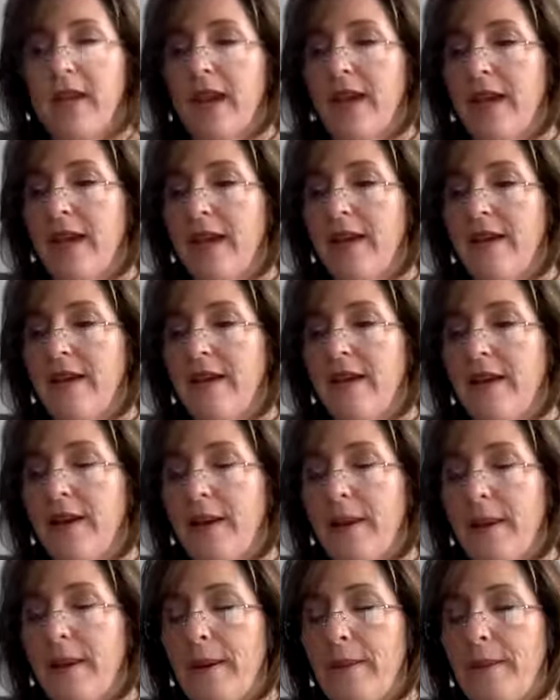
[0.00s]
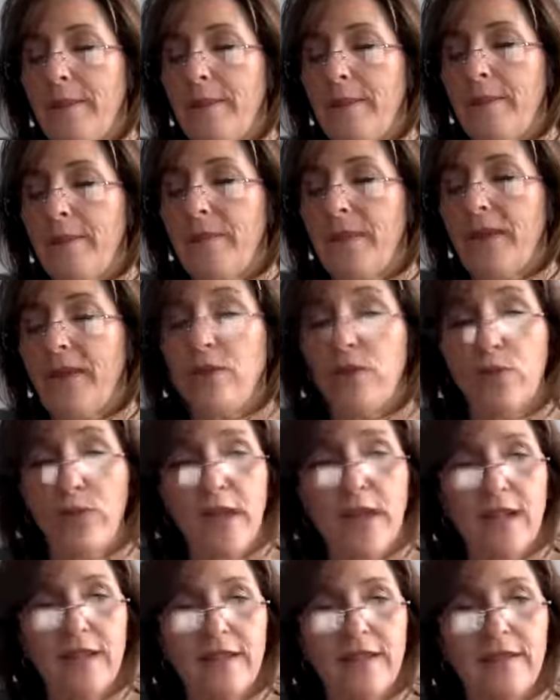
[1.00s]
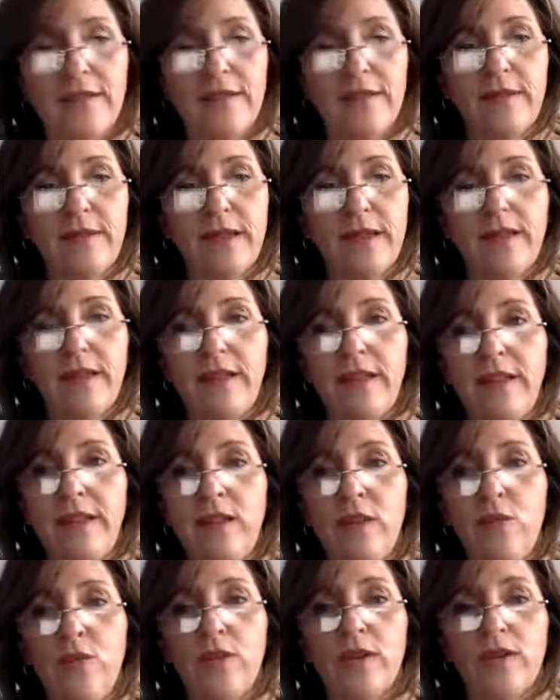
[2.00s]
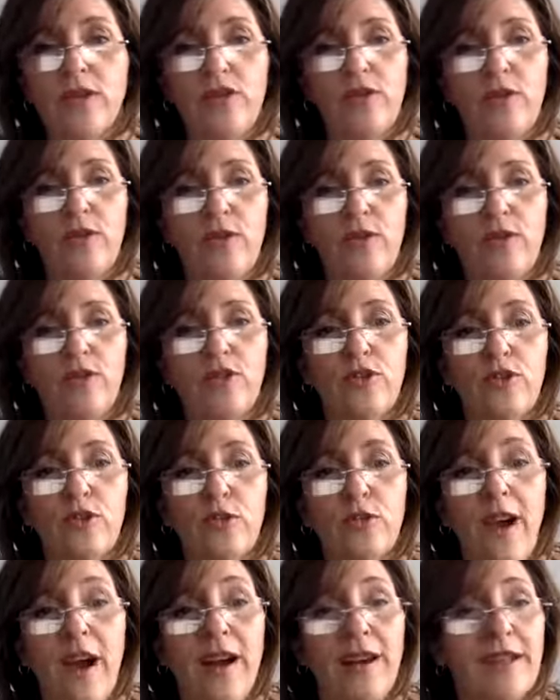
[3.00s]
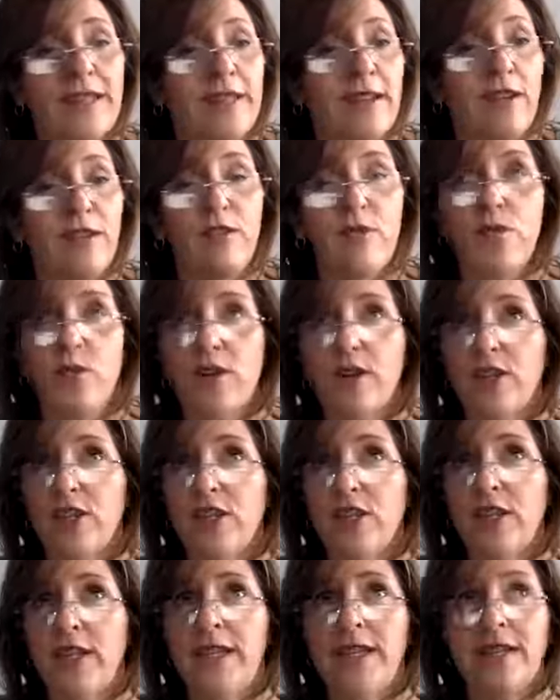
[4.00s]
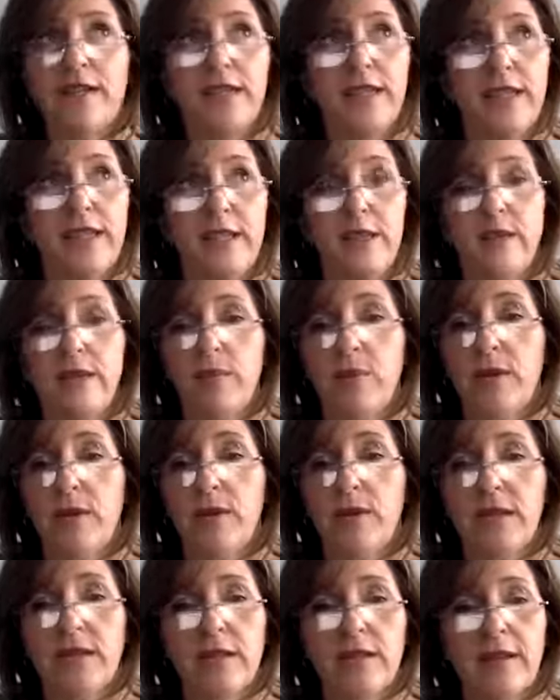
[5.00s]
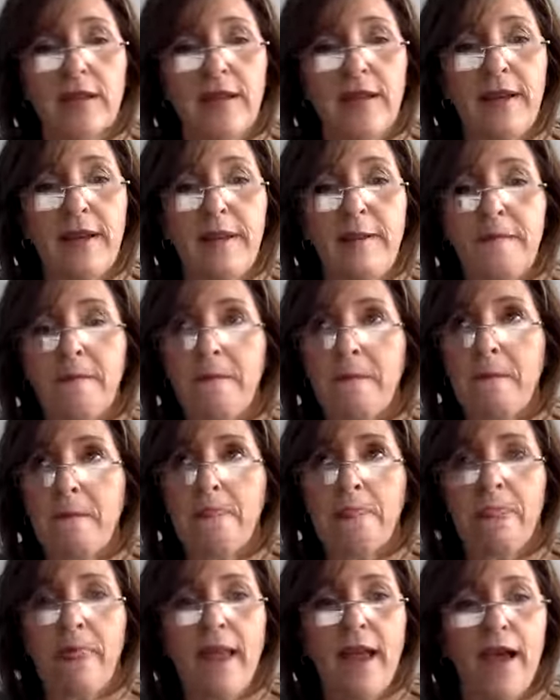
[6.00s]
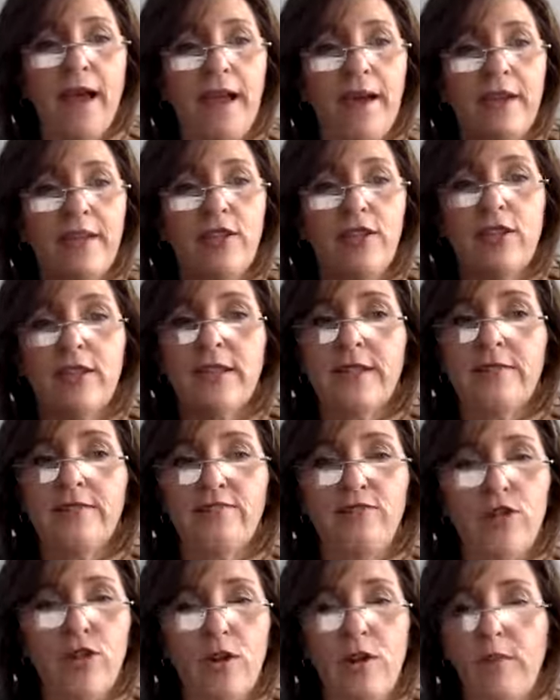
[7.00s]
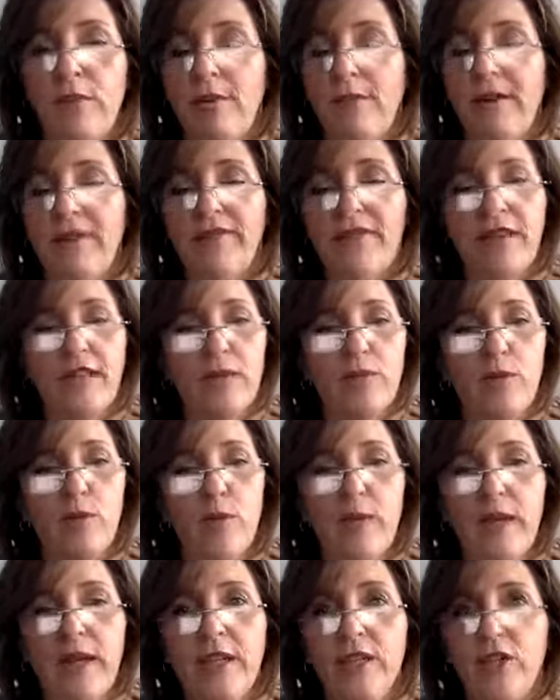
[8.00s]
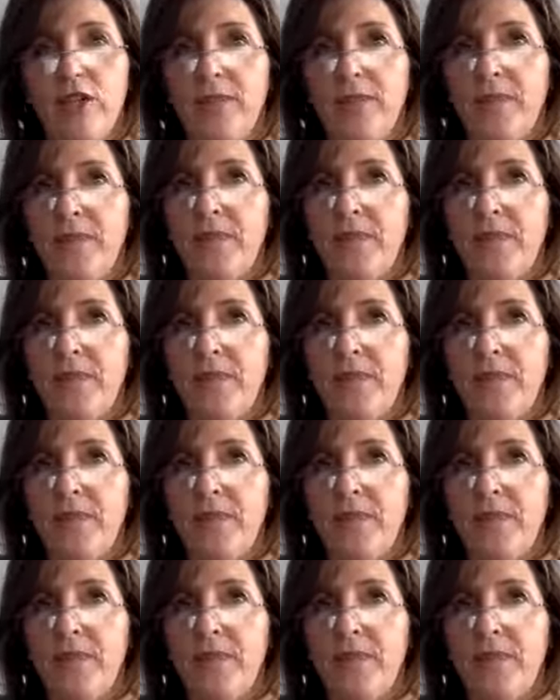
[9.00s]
and um, and read it, and He will show you the truth. I started watching near death experiences. It just showed up on my Facebook page,